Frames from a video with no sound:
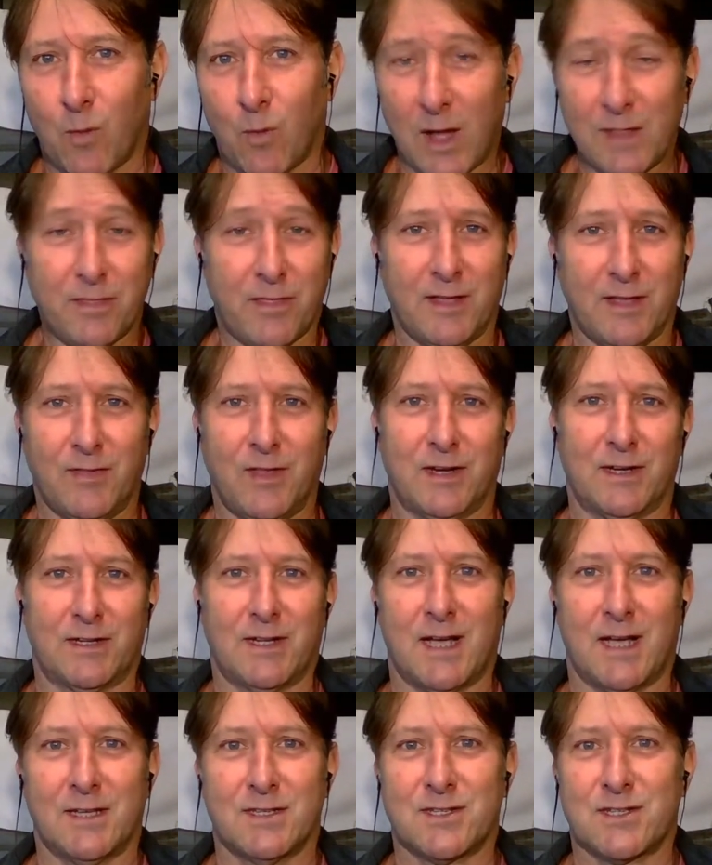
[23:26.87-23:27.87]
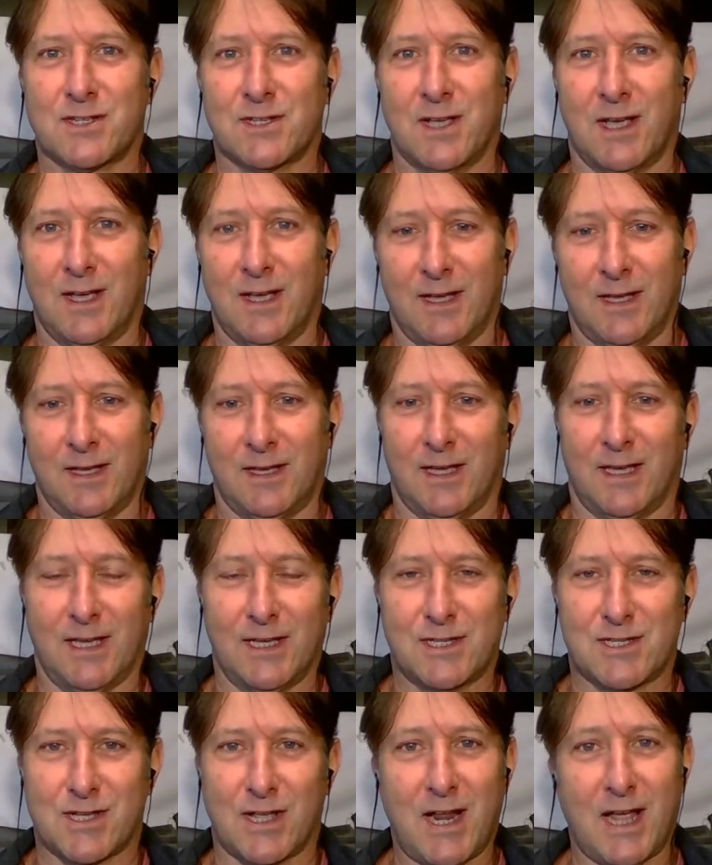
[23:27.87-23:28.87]
One thing that it does
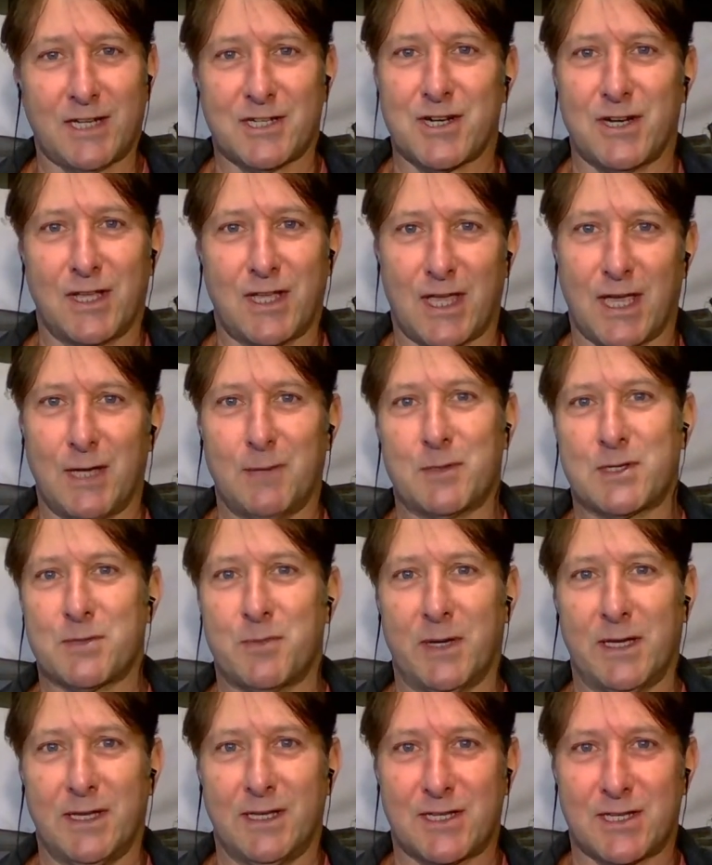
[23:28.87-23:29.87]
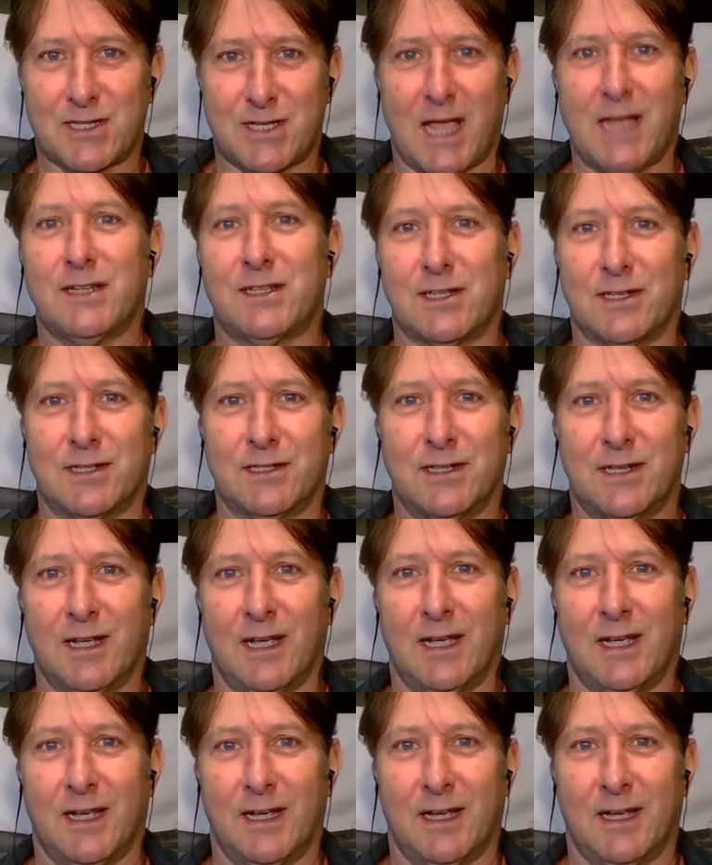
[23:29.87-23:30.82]
is it actually keeps me centered,